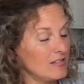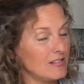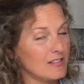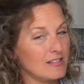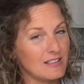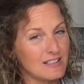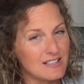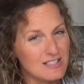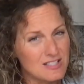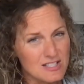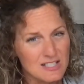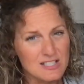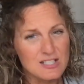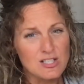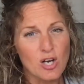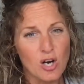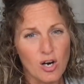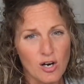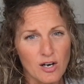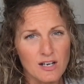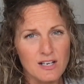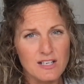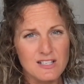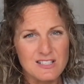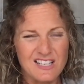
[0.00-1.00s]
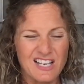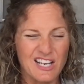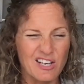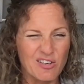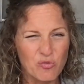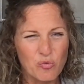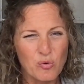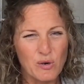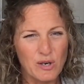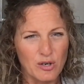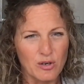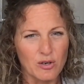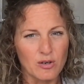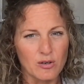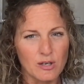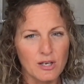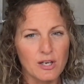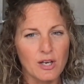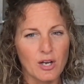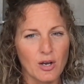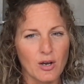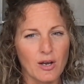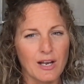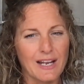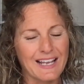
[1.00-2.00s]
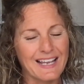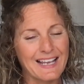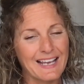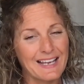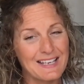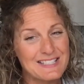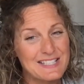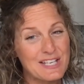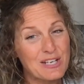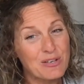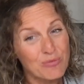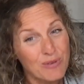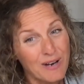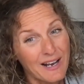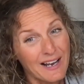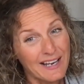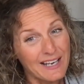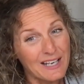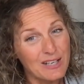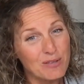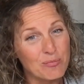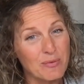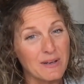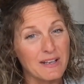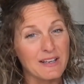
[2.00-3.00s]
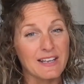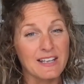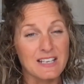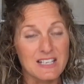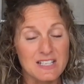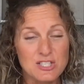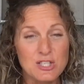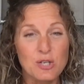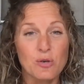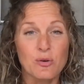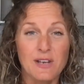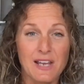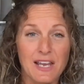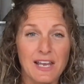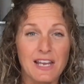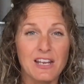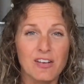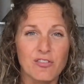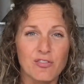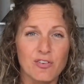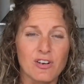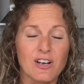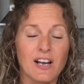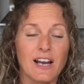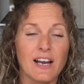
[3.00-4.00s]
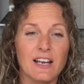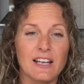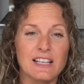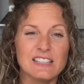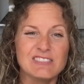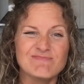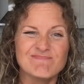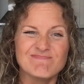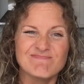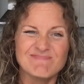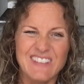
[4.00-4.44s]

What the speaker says: It's hard. It's kind of weird. You know, I say right, but like, it's okay if you're kind of like,